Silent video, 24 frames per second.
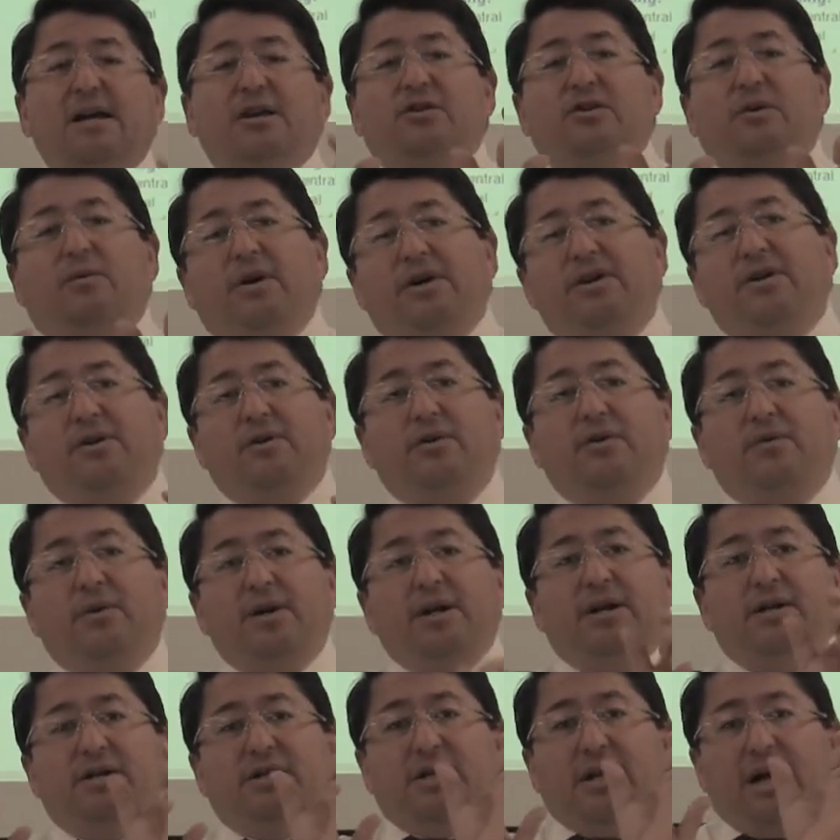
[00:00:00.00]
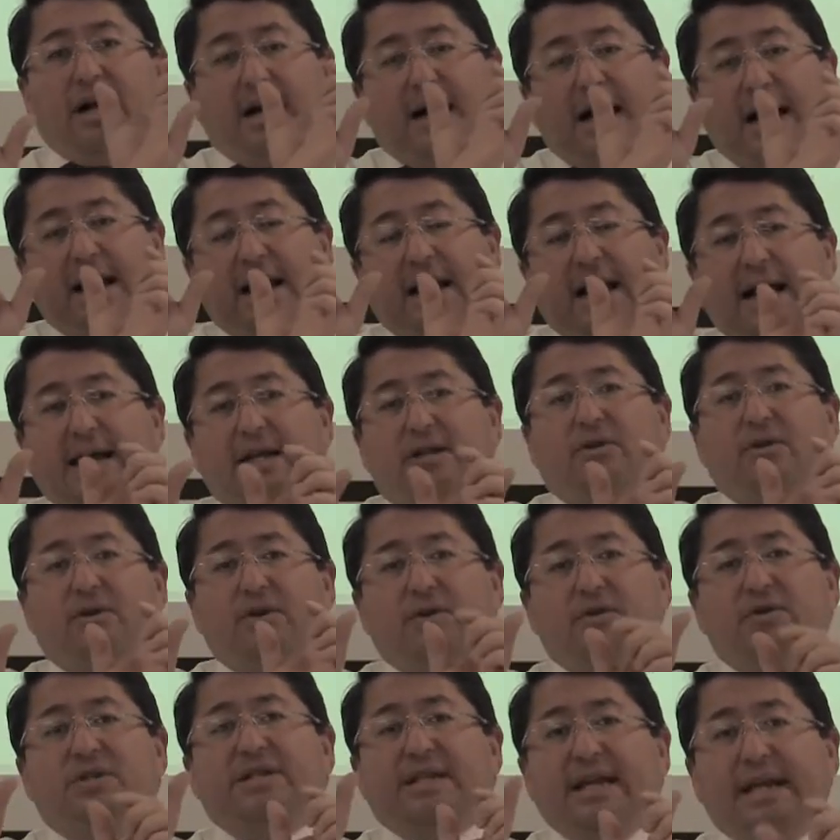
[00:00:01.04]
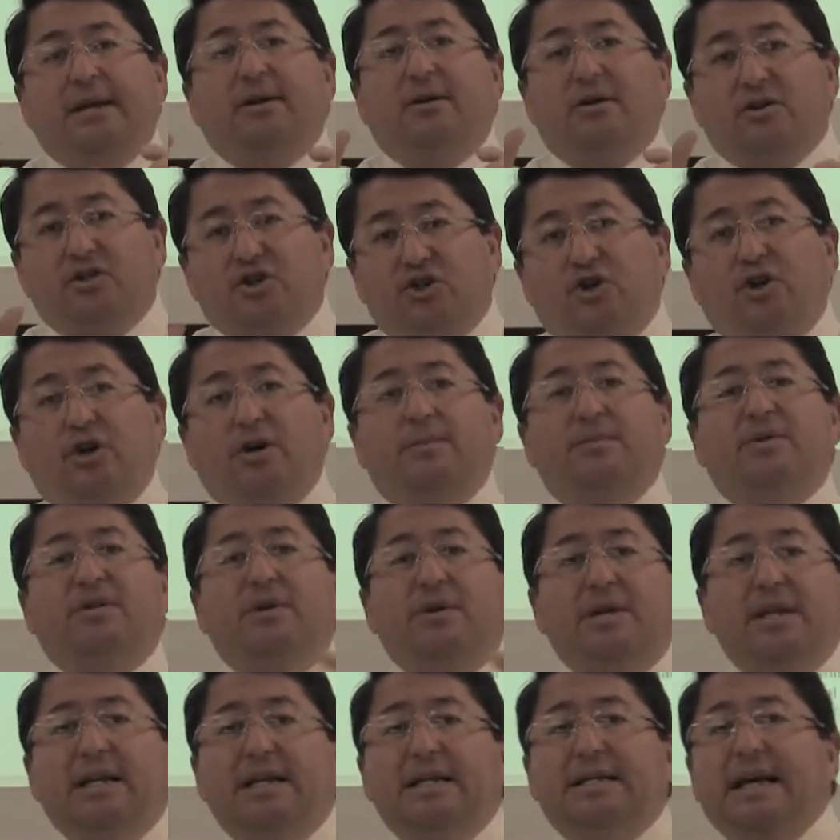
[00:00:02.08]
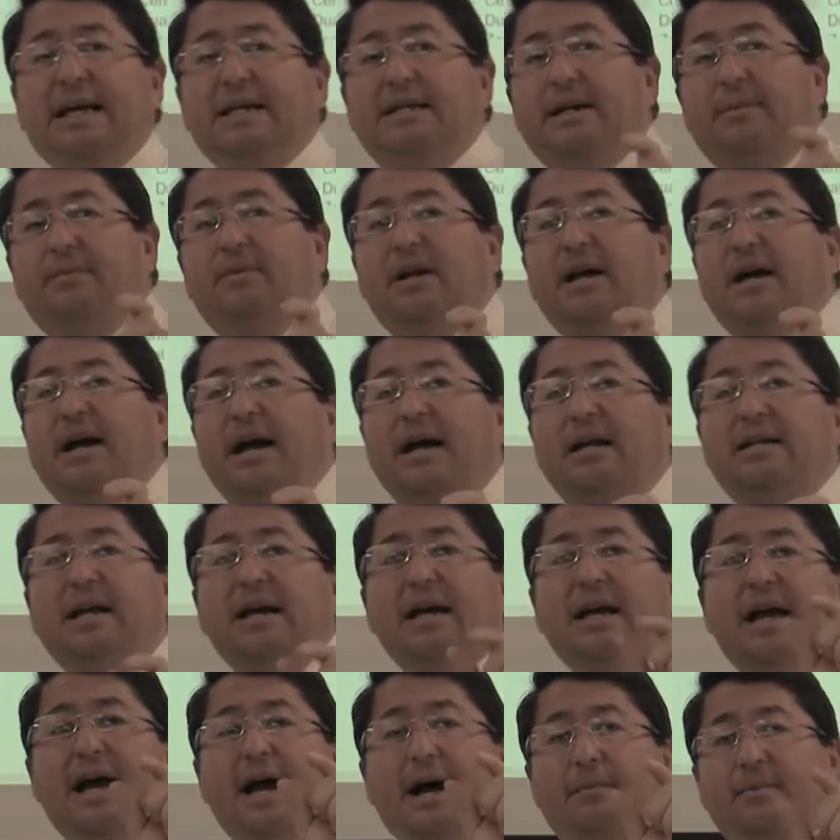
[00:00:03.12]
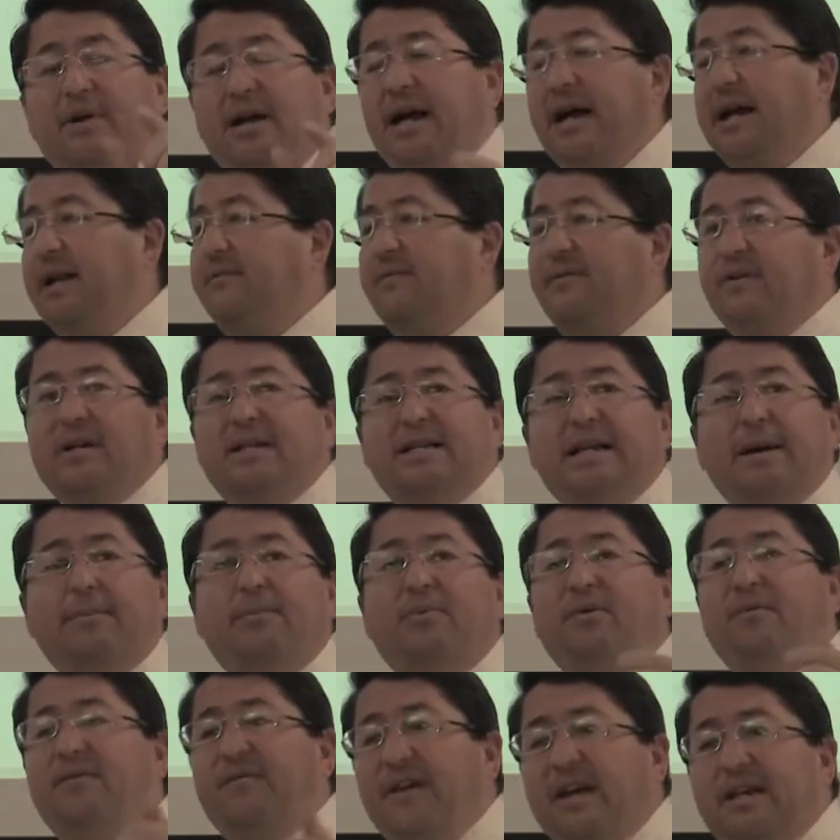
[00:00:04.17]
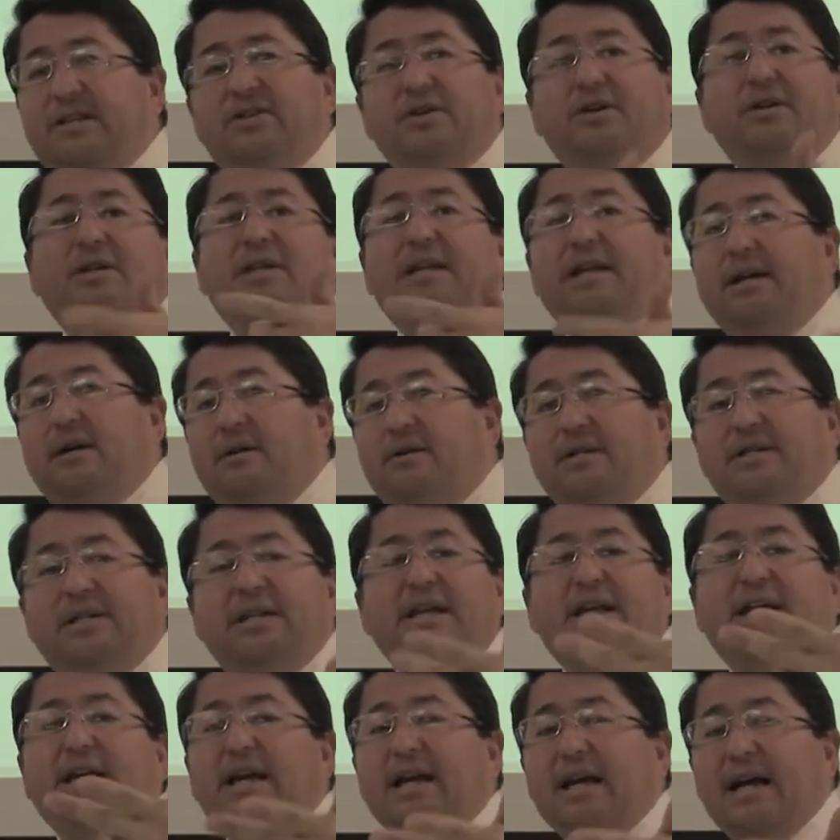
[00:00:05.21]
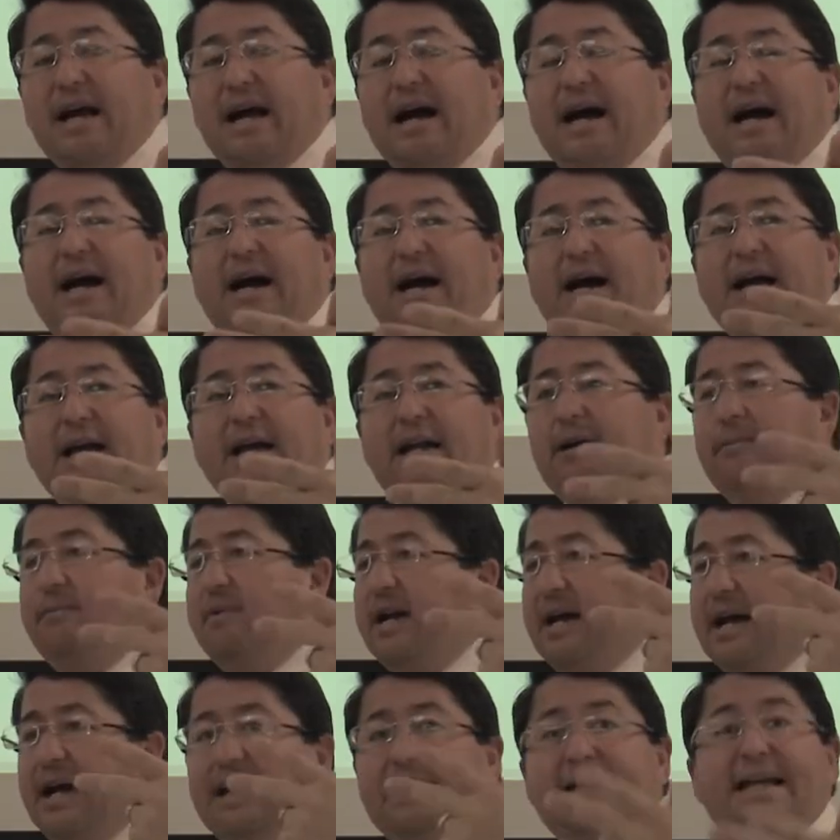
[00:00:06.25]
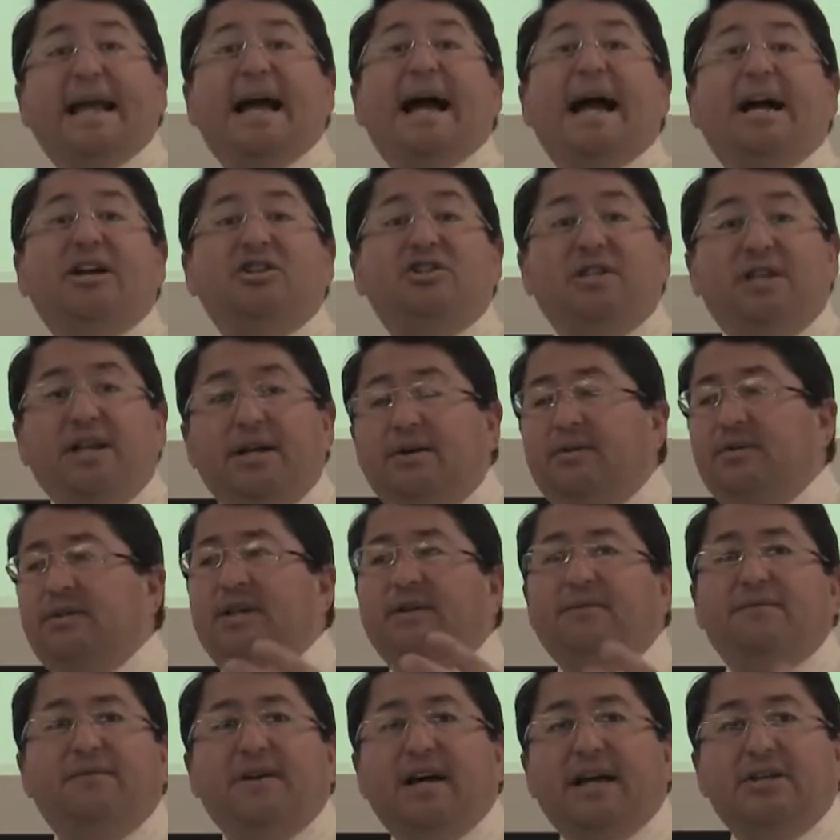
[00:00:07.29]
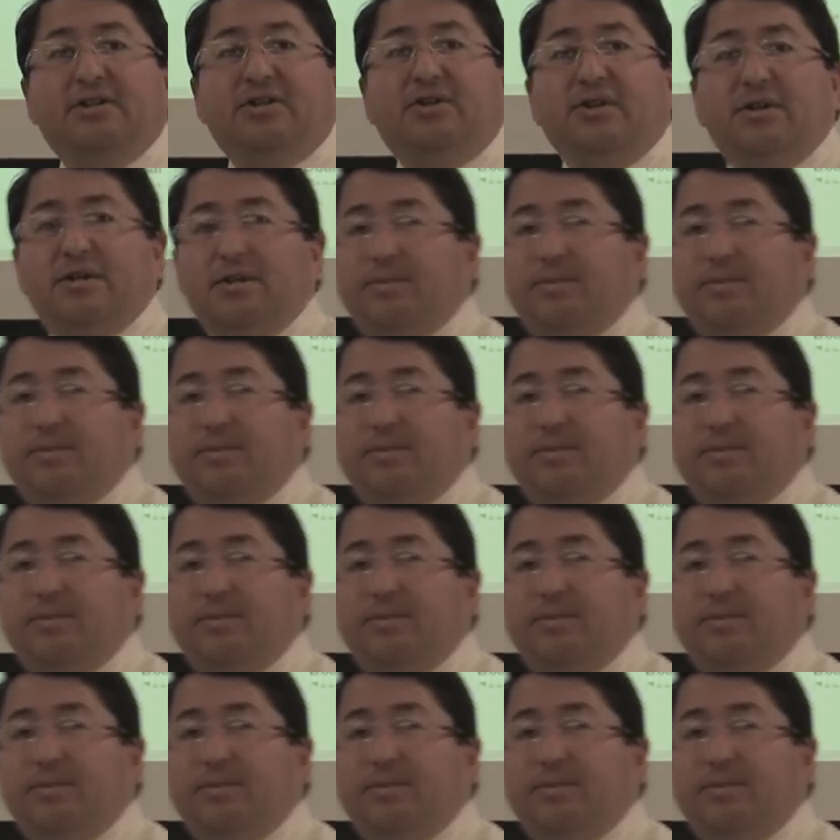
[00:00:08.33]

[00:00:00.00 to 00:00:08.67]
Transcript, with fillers: So what you're doing is, uh, I like to use single terms. So in this case, I'm going to add, I'm going to add, for example, fixer, TLC, uh, and I'm going to add cash deals, investor